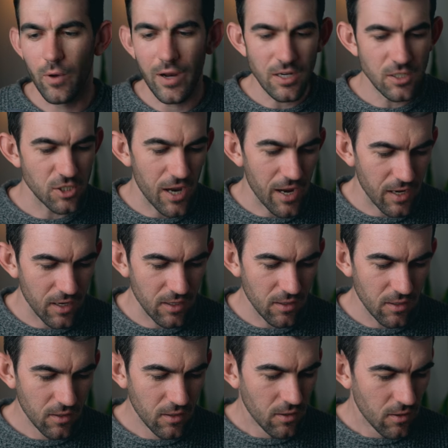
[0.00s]
rain jacket.
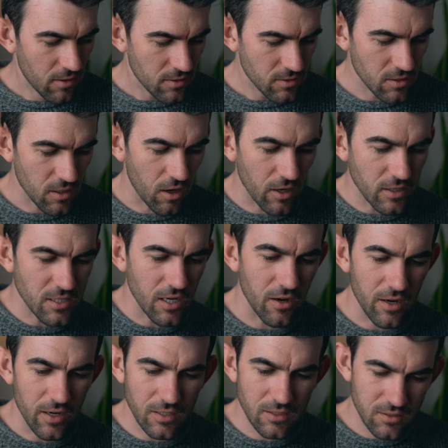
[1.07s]
It's the
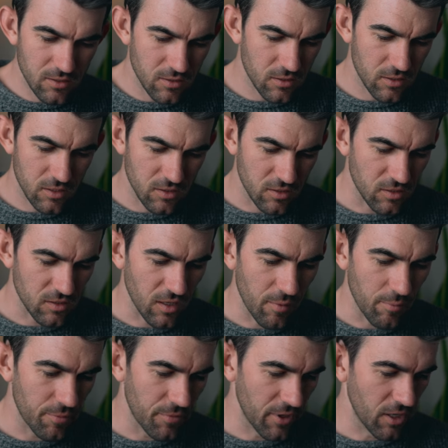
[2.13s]
Arc'teryx
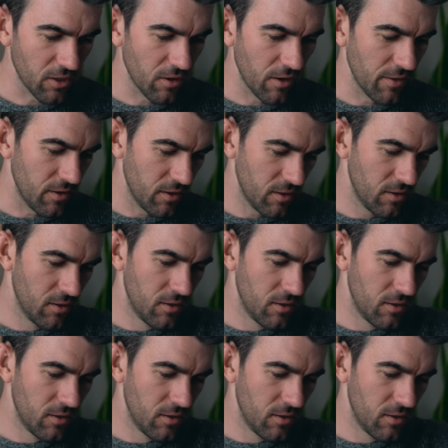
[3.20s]
something or other.